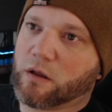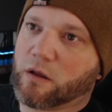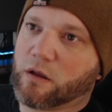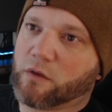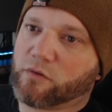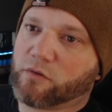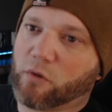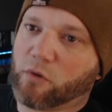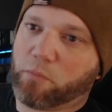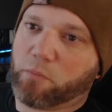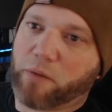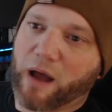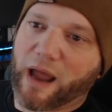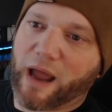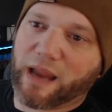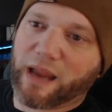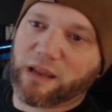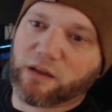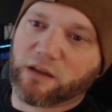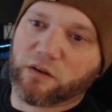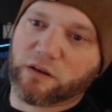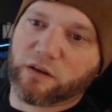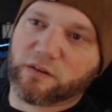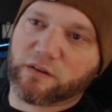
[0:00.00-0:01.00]
So
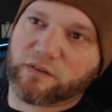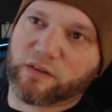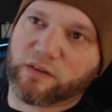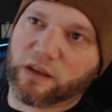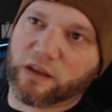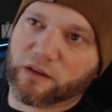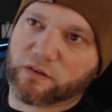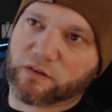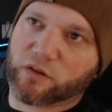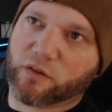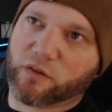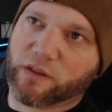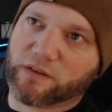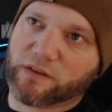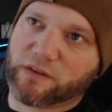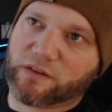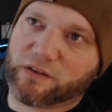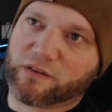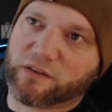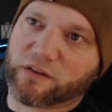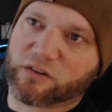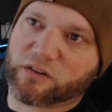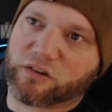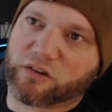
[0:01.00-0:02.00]
pike, you can see. So this
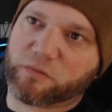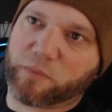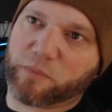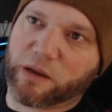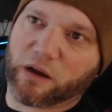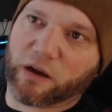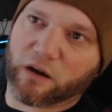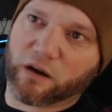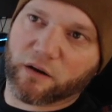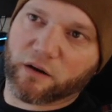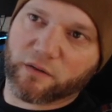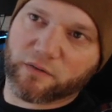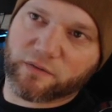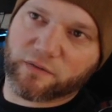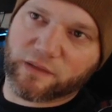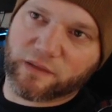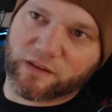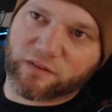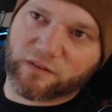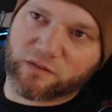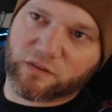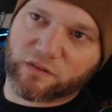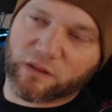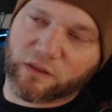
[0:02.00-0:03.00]
is a spear.
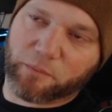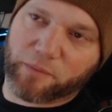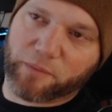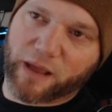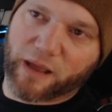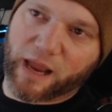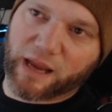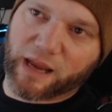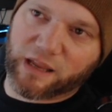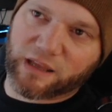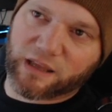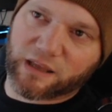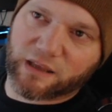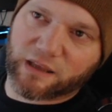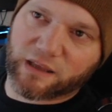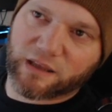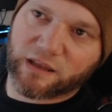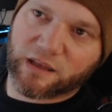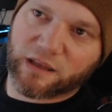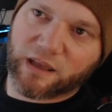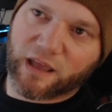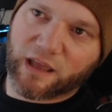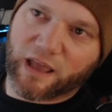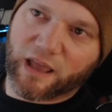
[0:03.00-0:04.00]
The pike
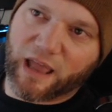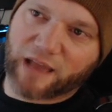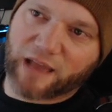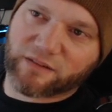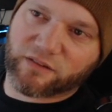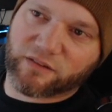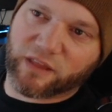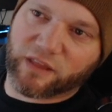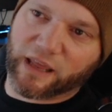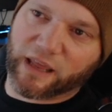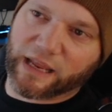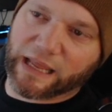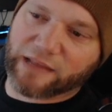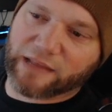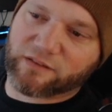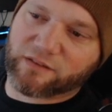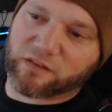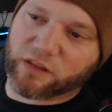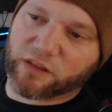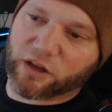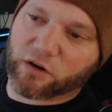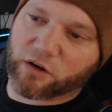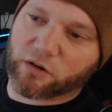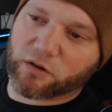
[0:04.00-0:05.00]
has, like, it's
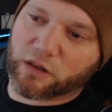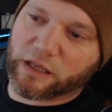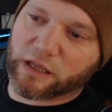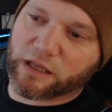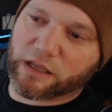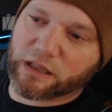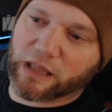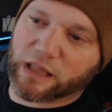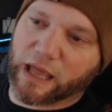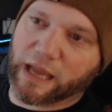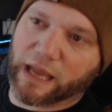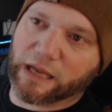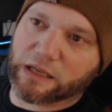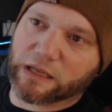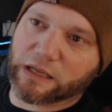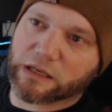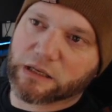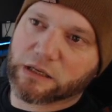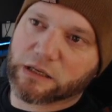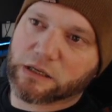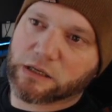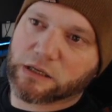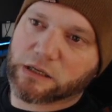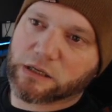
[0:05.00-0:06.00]
literally like
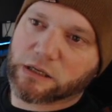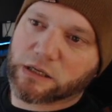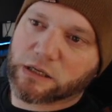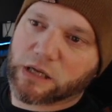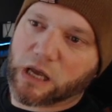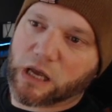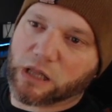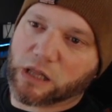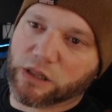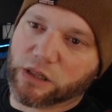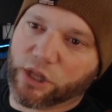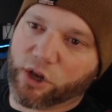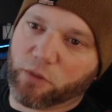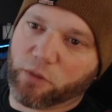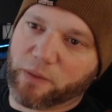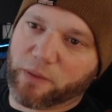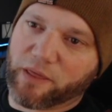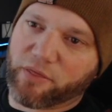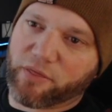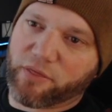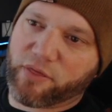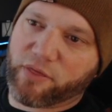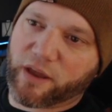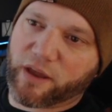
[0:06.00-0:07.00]
a little
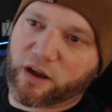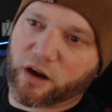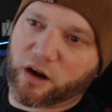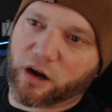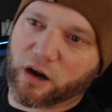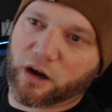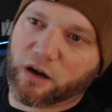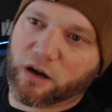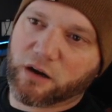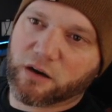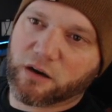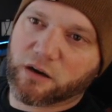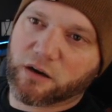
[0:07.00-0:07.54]
bit thicker,